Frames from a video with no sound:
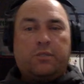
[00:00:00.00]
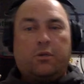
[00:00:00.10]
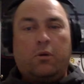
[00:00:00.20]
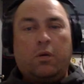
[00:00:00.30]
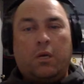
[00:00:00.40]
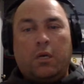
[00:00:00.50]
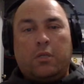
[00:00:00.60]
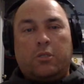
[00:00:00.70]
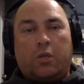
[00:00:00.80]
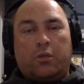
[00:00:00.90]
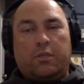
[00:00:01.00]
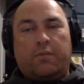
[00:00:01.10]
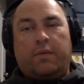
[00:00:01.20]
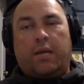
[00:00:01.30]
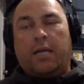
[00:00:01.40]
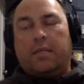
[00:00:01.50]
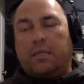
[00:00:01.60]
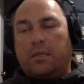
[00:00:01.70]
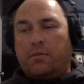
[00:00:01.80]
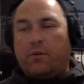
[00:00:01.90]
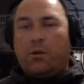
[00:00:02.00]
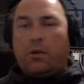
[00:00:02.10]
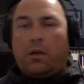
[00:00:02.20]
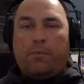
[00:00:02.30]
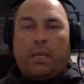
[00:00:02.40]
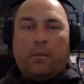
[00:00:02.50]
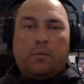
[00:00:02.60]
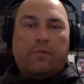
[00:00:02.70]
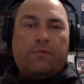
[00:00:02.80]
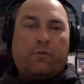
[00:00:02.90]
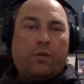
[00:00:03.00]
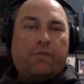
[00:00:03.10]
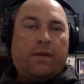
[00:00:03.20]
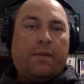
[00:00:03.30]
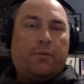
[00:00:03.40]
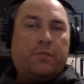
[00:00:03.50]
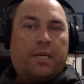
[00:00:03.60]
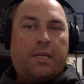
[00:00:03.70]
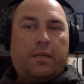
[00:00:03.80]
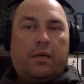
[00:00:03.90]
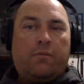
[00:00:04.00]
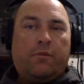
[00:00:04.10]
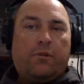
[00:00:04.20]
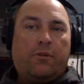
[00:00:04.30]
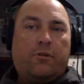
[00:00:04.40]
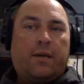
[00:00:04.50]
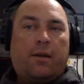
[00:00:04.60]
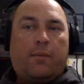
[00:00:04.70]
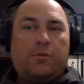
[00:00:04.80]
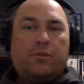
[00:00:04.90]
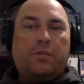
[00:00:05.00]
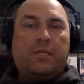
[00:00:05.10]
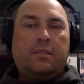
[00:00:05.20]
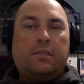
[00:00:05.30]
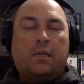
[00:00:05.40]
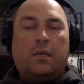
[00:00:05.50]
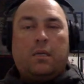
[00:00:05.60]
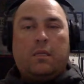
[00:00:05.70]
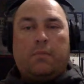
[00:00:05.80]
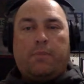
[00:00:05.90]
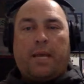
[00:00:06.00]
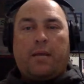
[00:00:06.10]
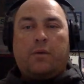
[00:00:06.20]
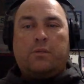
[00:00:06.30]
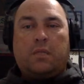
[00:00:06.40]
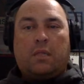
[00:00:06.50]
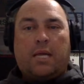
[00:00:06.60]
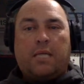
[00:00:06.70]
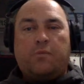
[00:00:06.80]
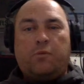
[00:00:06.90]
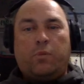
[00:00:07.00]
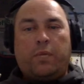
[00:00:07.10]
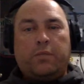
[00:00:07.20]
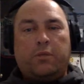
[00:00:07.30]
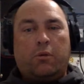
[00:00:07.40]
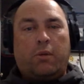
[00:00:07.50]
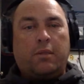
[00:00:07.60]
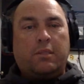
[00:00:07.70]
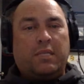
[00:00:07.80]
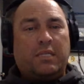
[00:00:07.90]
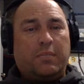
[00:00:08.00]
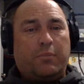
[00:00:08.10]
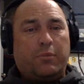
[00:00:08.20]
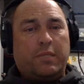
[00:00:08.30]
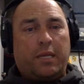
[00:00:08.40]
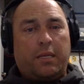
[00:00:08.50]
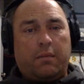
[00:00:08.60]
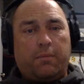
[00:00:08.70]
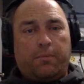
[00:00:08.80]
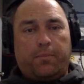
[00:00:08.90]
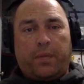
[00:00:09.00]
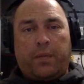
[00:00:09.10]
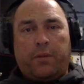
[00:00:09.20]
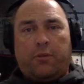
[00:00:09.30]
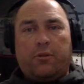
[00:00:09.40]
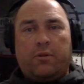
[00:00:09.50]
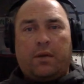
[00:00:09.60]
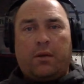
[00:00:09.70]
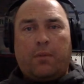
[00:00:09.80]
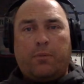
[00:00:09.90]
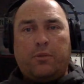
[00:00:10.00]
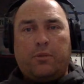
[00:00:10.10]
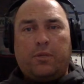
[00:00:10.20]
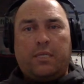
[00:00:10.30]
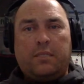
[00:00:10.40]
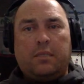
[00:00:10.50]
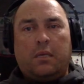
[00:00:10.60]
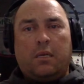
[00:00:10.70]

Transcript: So Chargers have got to convert a minimum of 45% of their third down opportunities. The Bengals in the last few weeks are around 60% in their third down opportunities.